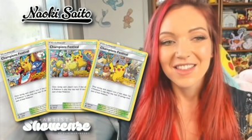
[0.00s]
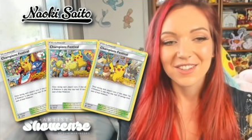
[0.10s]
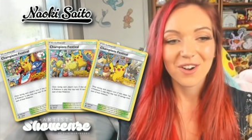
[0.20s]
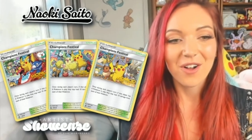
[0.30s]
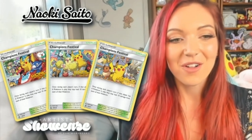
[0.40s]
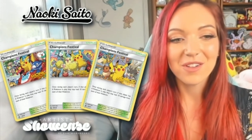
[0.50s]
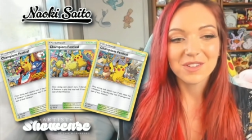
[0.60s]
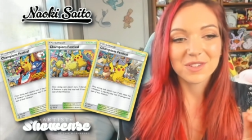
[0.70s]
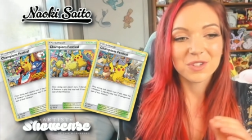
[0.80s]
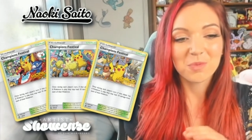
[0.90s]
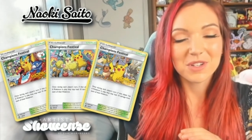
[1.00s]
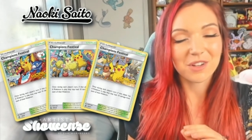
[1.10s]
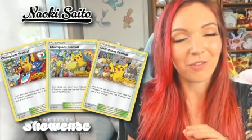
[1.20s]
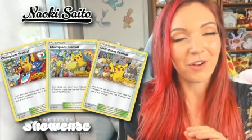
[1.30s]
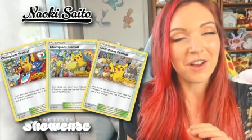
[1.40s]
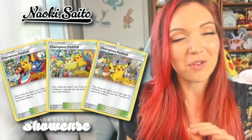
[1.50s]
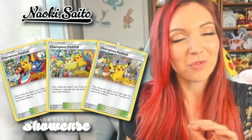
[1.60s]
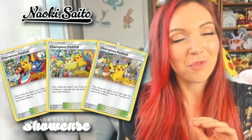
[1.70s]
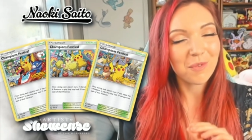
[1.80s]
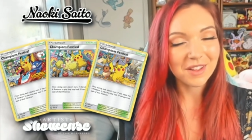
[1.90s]
They're all super different,
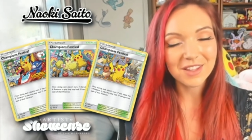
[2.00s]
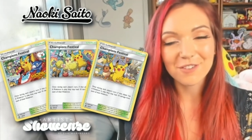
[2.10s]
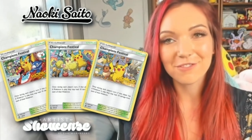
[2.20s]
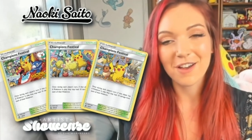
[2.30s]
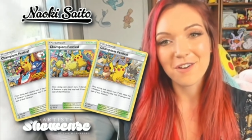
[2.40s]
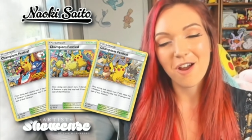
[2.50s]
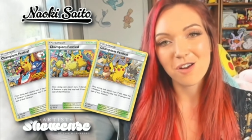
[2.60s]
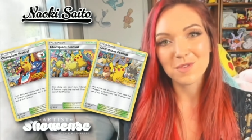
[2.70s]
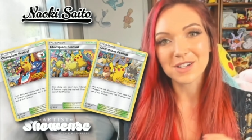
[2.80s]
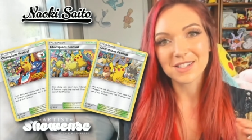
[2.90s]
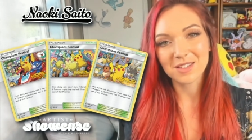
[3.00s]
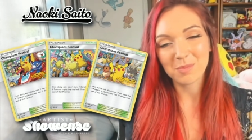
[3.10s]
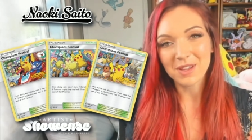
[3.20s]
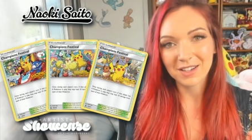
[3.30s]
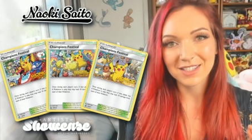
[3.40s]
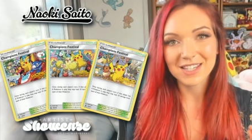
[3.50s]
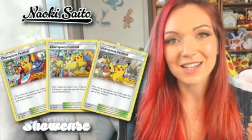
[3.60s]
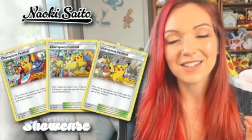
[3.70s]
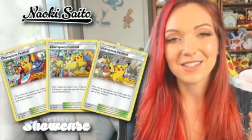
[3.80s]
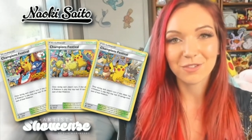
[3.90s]
really fun artworks
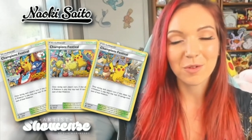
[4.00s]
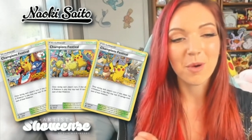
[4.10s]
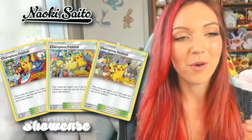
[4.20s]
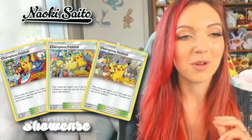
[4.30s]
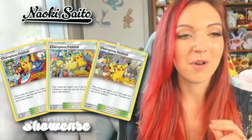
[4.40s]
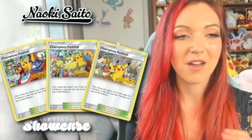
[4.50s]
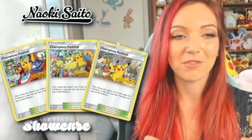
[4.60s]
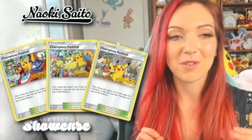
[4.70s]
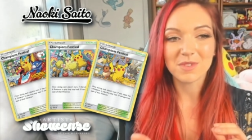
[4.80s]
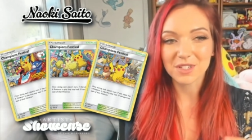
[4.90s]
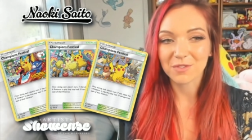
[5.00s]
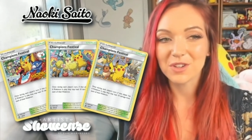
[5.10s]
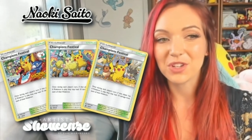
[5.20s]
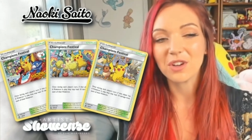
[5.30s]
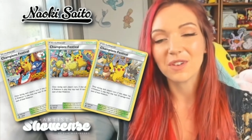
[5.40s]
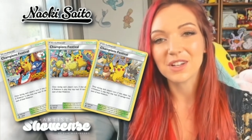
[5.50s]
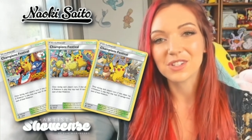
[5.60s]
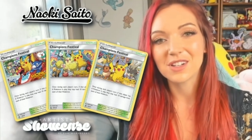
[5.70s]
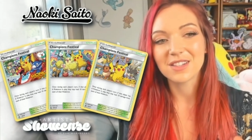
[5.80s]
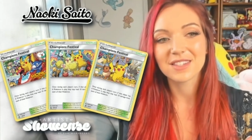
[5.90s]
depicting different Pokemon from the different
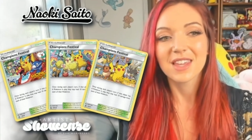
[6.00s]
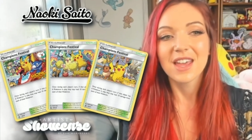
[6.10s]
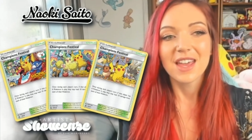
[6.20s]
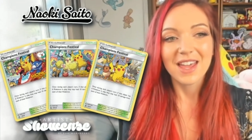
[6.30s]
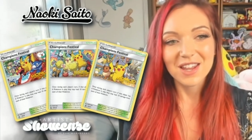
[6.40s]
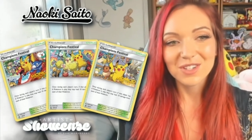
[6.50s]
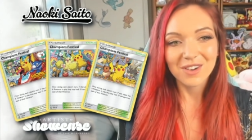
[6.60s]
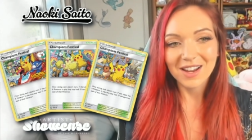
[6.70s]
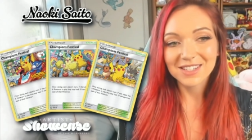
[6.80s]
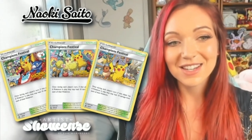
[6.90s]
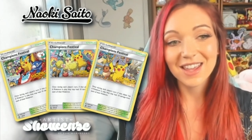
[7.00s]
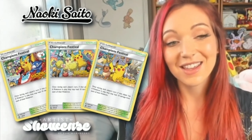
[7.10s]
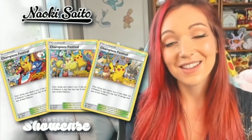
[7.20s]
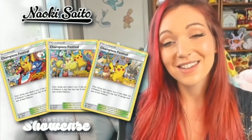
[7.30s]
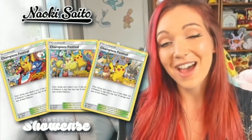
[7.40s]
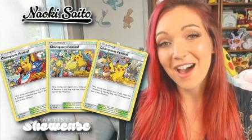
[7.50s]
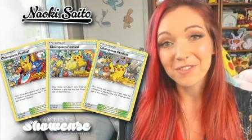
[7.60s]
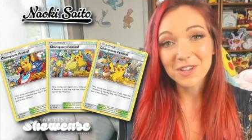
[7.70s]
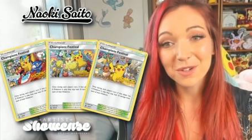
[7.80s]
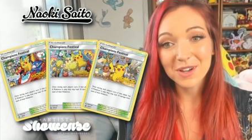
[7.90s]
generations, interacting and
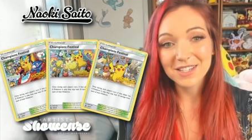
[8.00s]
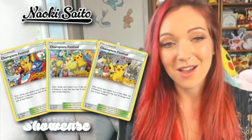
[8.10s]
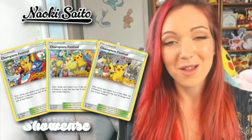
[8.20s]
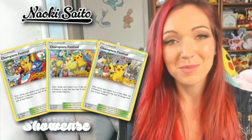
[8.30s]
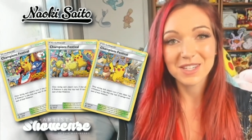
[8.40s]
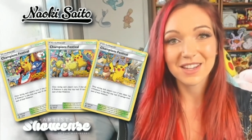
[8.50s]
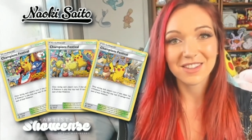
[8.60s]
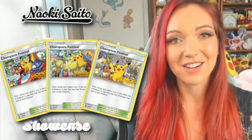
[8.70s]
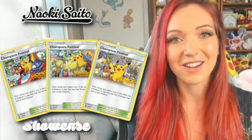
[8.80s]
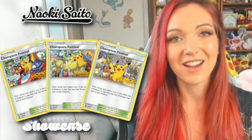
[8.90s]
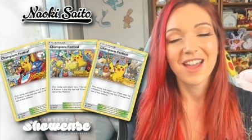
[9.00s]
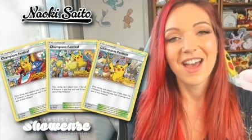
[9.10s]
having a great time together.